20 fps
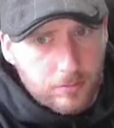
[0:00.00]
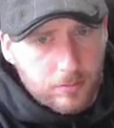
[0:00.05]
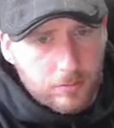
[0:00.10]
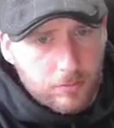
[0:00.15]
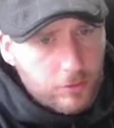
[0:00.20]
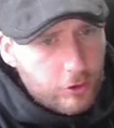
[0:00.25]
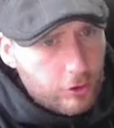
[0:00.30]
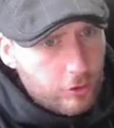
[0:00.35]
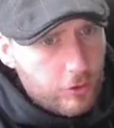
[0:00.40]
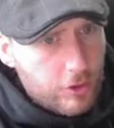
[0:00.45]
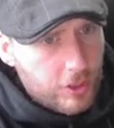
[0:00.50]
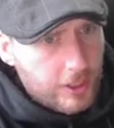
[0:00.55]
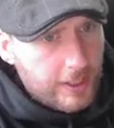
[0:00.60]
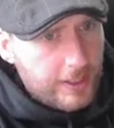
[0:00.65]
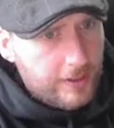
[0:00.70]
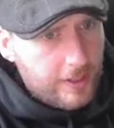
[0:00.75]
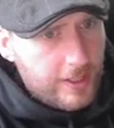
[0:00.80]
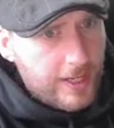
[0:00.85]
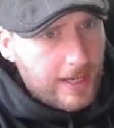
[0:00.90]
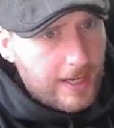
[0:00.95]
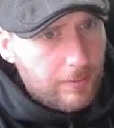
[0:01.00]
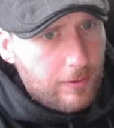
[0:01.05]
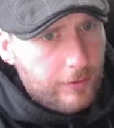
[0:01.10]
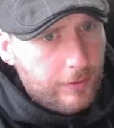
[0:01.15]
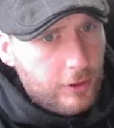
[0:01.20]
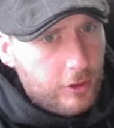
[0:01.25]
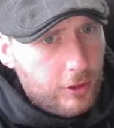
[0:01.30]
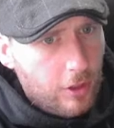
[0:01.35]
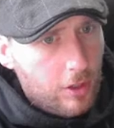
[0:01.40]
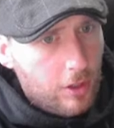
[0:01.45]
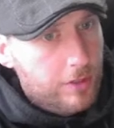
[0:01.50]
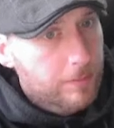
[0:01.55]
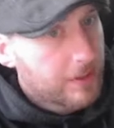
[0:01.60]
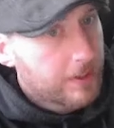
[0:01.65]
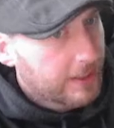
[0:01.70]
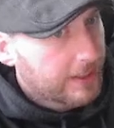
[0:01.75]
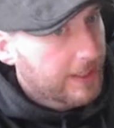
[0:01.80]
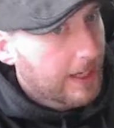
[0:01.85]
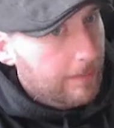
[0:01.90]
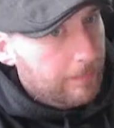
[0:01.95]
usually the name of a god, but
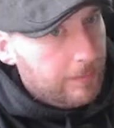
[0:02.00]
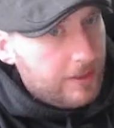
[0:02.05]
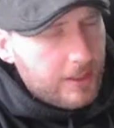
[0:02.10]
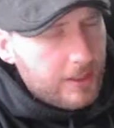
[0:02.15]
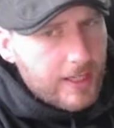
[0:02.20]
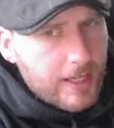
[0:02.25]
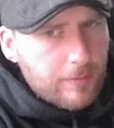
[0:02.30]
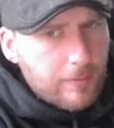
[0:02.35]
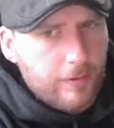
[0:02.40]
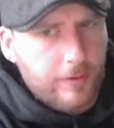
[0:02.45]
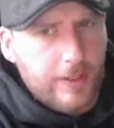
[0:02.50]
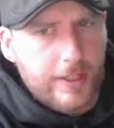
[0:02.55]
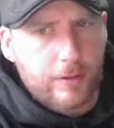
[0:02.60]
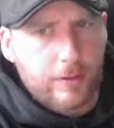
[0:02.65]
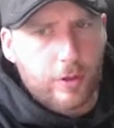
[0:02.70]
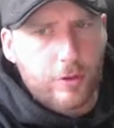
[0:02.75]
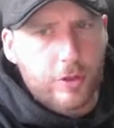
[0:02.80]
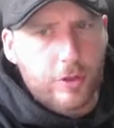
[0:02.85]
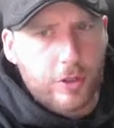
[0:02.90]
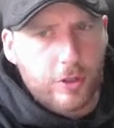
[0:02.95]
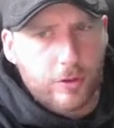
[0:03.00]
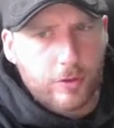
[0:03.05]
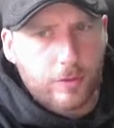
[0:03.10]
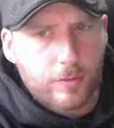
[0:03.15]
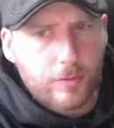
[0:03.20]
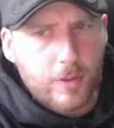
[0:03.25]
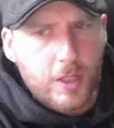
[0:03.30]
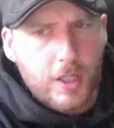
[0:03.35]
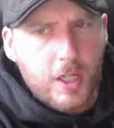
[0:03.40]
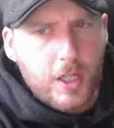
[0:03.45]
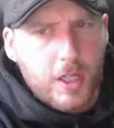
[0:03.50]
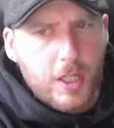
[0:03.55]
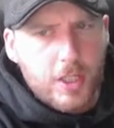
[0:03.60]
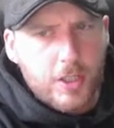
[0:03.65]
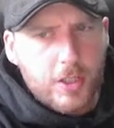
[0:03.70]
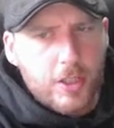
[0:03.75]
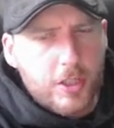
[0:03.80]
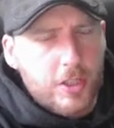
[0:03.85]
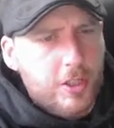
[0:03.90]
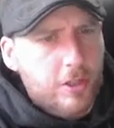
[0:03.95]
it can be the name of heroes too,
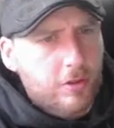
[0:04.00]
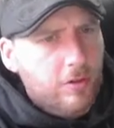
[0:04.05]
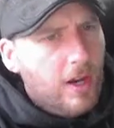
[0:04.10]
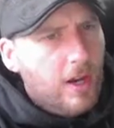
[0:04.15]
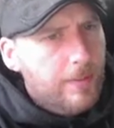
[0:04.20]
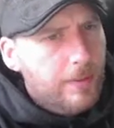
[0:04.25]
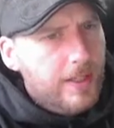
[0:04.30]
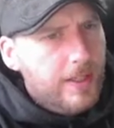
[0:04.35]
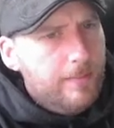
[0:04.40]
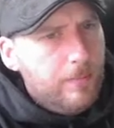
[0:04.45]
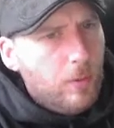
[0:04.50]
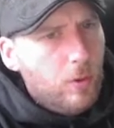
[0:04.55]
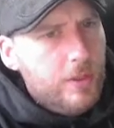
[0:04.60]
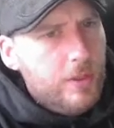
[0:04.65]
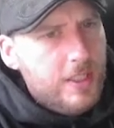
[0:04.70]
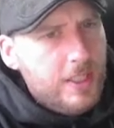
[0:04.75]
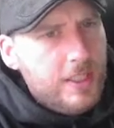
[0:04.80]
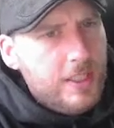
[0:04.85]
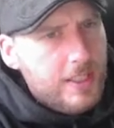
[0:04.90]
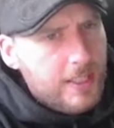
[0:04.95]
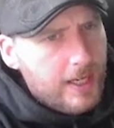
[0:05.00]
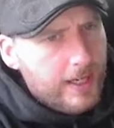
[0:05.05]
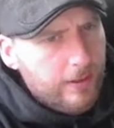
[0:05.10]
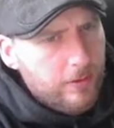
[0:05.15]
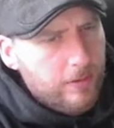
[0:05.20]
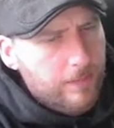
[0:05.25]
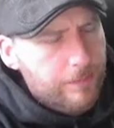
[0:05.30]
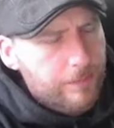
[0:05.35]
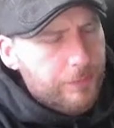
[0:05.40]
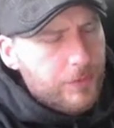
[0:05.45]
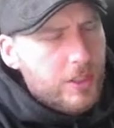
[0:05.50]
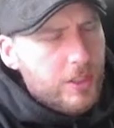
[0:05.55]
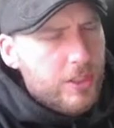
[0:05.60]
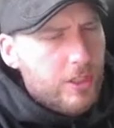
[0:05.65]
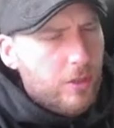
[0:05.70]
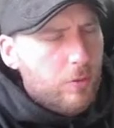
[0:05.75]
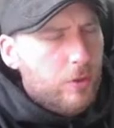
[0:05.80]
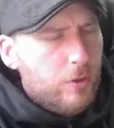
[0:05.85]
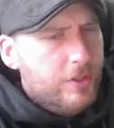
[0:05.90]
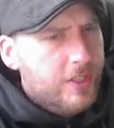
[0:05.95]
to describe it in more detail.
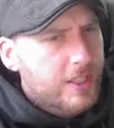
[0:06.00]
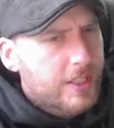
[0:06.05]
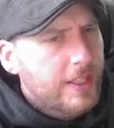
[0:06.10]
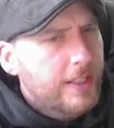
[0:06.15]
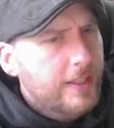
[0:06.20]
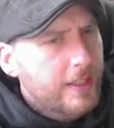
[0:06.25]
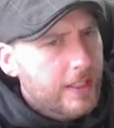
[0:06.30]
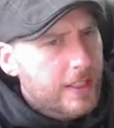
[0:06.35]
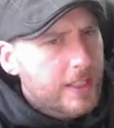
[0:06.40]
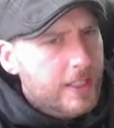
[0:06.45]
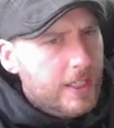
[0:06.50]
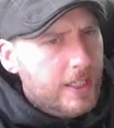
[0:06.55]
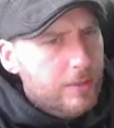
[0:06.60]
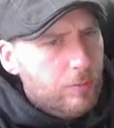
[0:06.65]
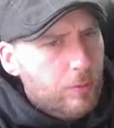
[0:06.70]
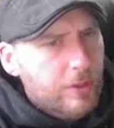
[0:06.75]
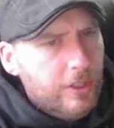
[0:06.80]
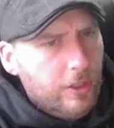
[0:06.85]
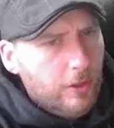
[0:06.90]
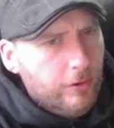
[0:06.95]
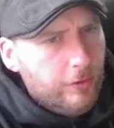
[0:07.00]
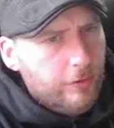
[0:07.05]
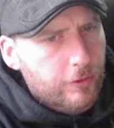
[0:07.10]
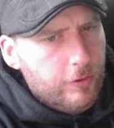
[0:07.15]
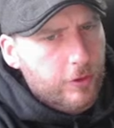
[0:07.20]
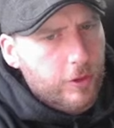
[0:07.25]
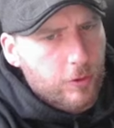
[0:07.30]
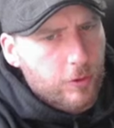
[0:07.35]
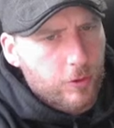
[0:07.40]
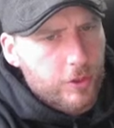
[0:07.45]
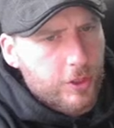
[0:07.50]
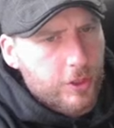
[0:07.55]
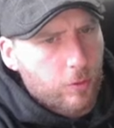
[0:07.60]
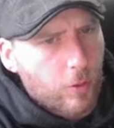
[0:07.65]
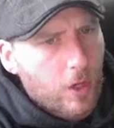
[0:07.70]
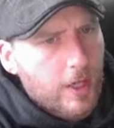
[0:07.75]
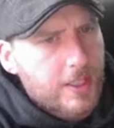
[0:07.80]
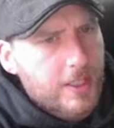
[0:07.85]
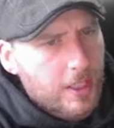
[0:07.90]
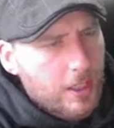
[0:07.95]
So we'll see these as we go through the course
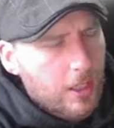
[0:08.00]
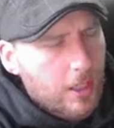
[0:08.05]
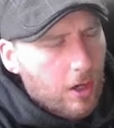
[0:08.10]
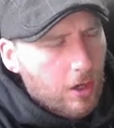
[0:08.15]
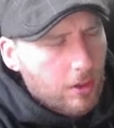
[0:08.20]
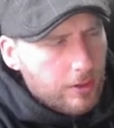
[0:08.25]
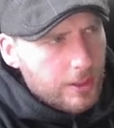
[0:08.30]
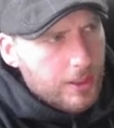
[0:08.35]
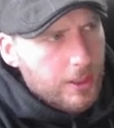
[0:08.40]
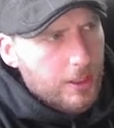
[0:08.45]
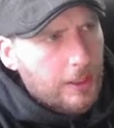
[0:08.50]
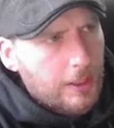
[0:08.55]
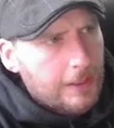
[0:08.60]
quite a lot.